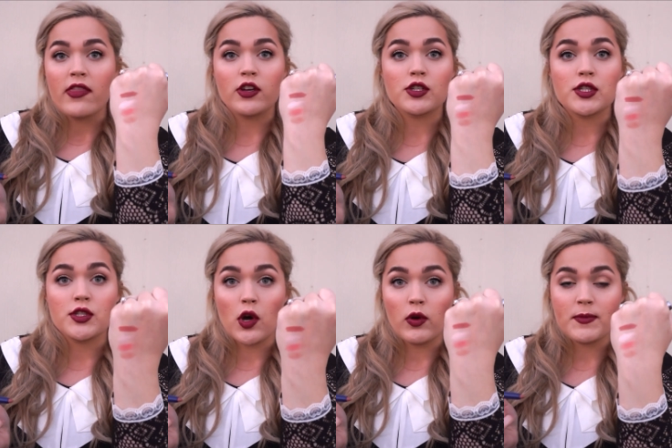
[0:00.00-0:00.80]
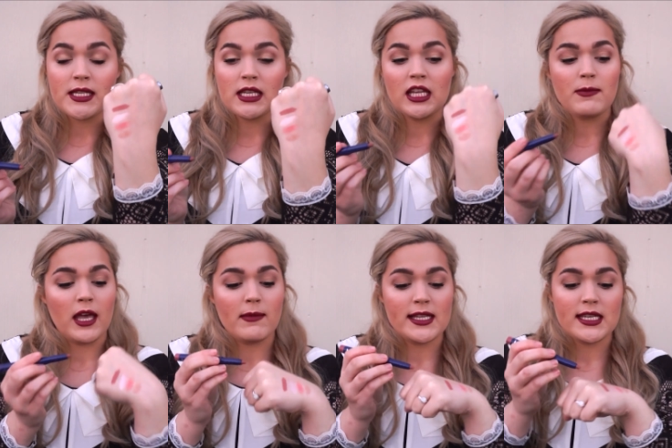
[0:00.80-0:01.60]
They're so obscenely
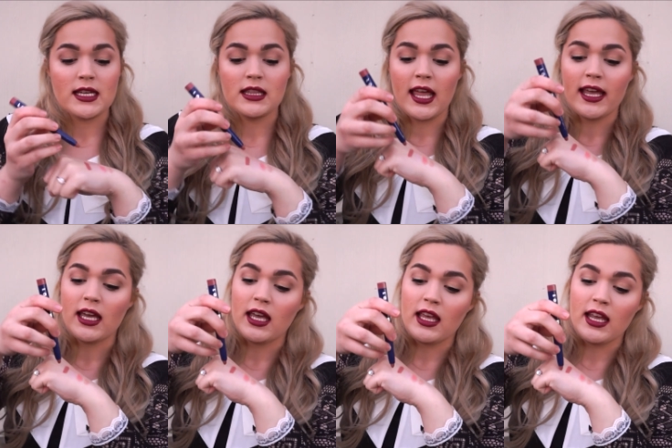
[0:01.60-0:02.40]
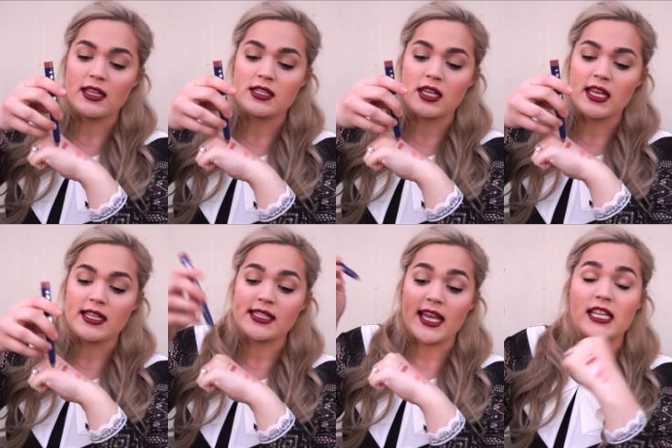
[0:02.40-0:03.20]
pigmented, like it's
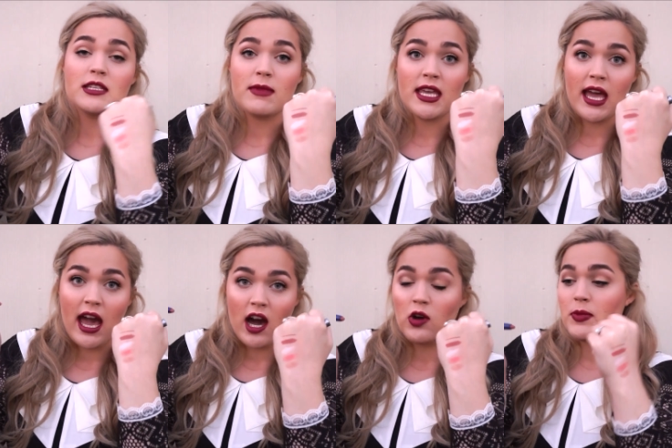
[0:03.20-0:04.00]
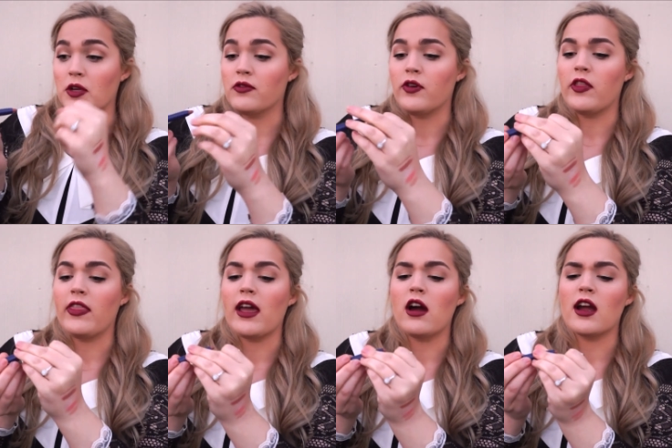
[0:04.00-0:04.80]
insane to me how beautiful
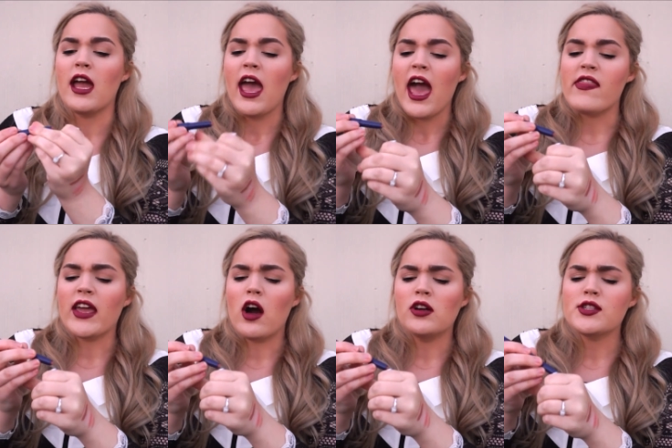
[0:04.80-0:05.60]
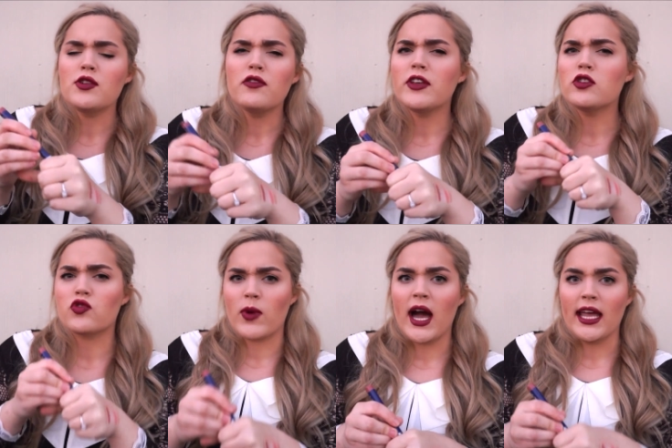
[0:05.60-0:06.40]
that they are, and they also don't feel
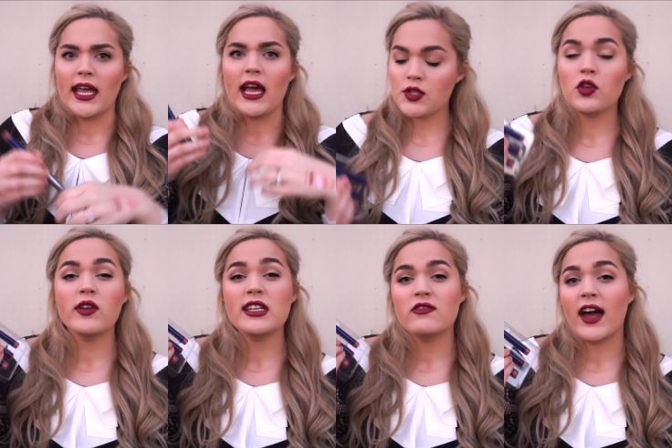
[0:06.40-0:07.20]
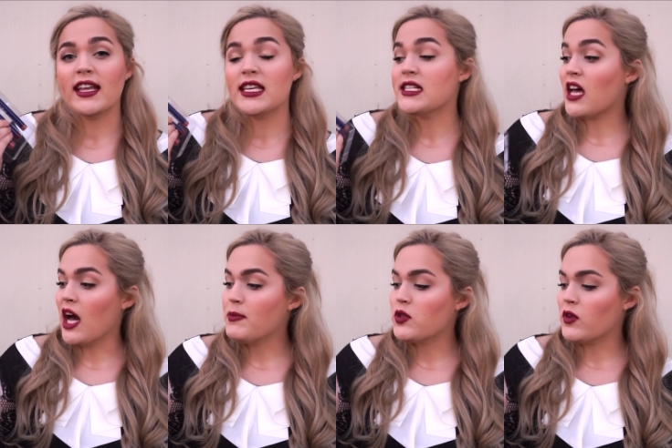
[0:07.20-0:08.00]
drying. So you could divide these
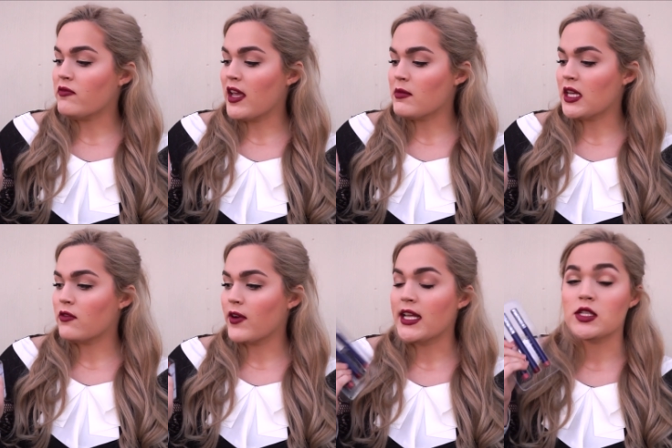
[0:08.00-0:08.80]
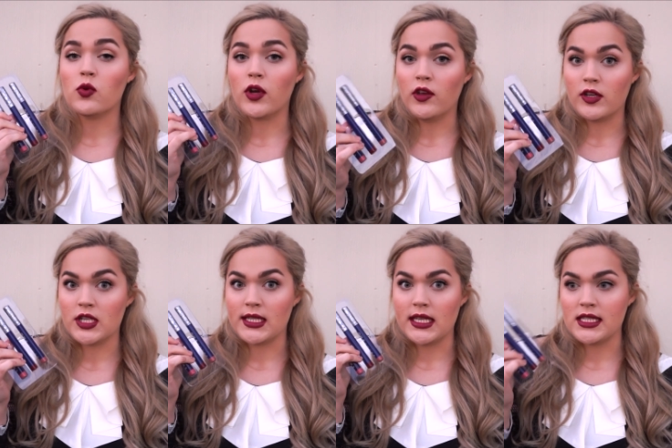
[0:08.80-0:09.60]
up between family and friends, or you could
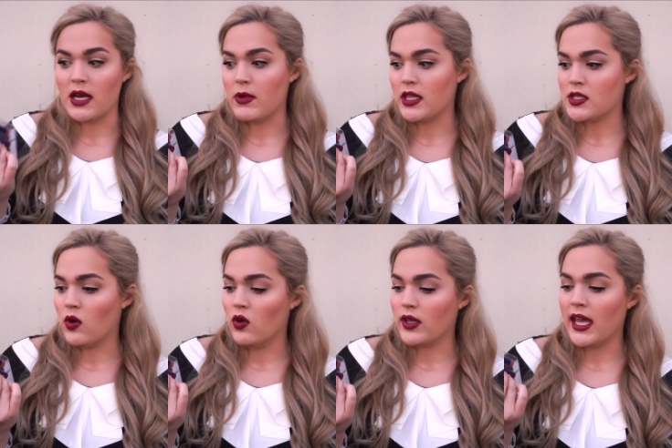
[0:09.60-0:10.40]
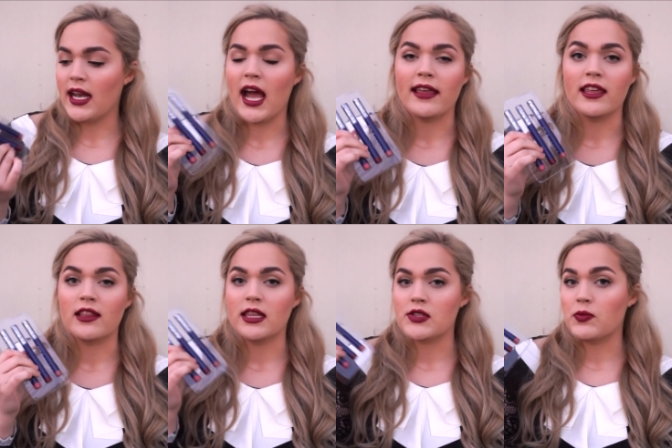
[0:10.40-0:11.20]
just get someone this whole kit. I
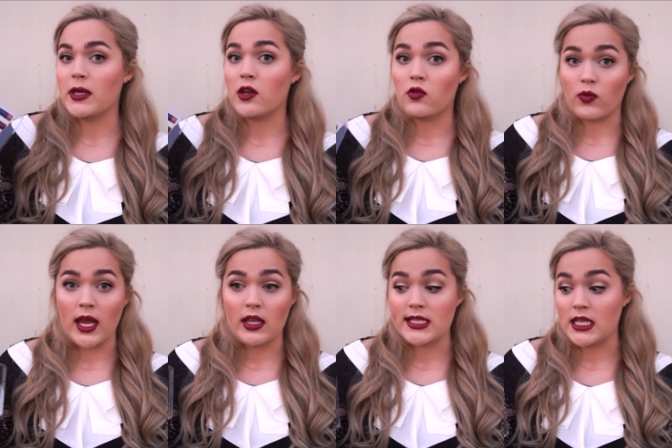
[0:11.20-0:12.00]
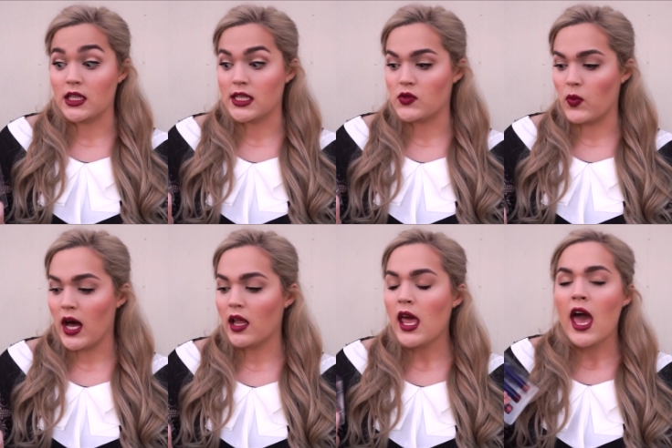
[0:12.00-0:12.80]
think that this would be a great deal as well.